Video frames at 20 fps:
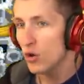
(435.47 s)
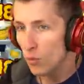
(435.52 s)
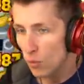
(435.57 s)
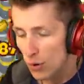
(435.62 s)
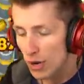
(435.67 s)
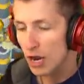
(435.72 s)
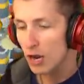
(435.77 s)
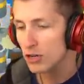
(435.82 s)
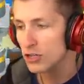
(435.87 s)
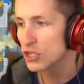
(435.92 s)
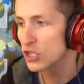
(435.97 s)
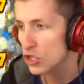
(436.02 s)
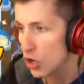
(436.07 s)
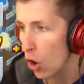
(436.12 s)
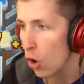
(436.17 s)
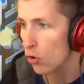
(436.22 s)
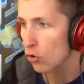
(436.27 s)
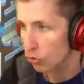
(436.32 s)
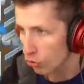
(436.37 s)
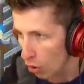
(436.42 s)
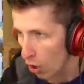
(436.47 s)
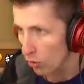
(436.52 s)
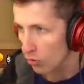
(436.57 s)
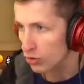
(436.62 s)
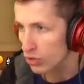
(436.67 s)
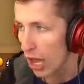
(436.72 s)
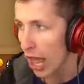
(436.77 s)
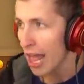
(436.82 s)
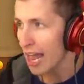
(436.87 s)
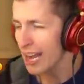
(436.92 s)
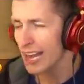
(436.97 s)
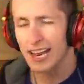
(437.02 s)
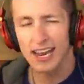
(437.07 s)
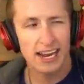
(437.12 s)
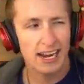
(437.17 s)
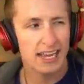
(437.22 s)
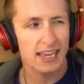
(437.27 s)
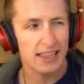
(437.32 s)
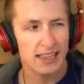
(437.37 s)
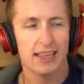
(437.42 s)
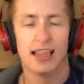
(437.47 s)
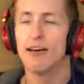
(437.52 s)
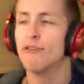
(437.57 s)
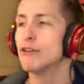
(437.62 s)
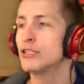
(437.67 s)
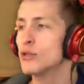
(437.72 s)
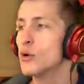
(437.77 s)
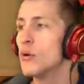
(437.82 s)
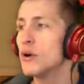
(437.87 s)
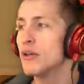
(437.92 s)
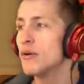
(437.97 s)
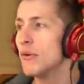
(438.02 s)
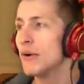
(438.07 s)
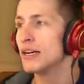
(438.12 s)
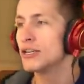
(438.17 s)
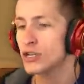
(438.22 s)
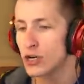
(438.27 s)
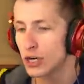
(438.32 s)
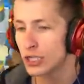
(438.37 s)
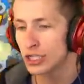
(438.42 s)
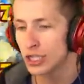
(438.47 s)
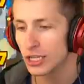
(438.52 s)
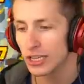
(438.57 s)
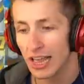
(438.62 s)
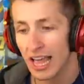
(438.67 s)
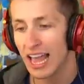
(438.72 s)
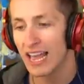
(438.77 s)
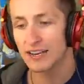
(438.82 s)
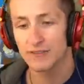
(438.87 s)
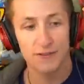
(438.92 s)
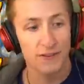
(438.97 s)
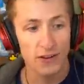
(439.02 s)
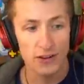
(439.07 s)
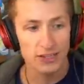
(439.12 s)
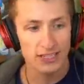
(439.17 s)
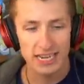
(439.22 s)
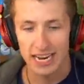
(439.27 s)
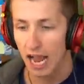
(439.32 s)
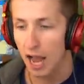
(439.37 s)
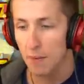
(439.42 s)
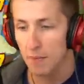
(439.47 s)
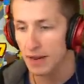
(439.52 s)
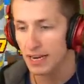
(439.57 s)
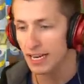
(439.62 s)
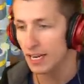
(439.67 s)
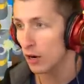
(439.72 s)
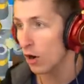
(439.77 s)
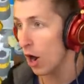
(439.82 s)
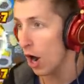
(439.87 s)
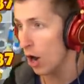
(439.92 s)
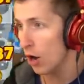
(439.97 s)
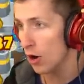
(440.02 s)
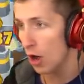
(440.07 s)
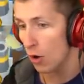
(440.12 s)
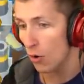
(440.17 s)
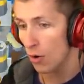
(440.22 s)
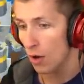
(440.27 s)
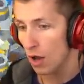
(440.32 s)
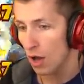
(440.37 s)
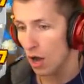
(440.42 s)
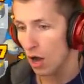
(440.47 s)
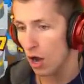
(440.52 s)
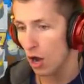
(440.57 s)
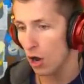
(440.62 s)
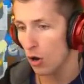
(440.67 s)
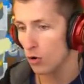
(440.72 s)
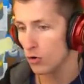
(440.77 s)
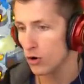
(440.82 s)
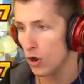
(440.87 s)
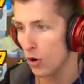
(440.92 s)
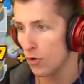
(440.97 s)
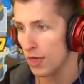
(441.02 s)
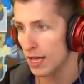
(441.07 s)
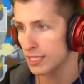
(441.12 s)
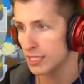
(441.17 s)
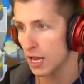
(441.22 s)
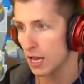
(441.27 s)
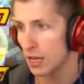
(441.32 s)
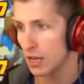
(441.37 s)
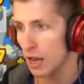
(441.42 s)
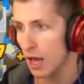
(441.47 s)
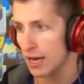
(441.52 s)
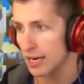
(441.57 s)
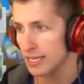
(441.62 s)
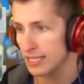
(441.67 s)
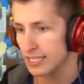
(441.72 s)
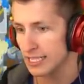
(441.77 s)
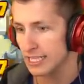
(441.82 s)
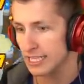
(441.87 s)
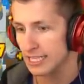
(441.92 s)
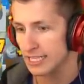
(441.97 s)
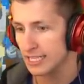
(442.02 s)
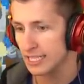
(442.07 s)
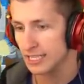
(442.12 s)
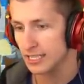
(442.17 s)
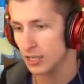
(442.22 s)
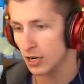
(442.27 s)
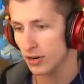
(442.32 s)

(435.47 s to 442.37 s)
We are so close to getting the level 21 Churchill. It feels like I've been here. Oh, no. Oh, no. That's a lot of DDTs.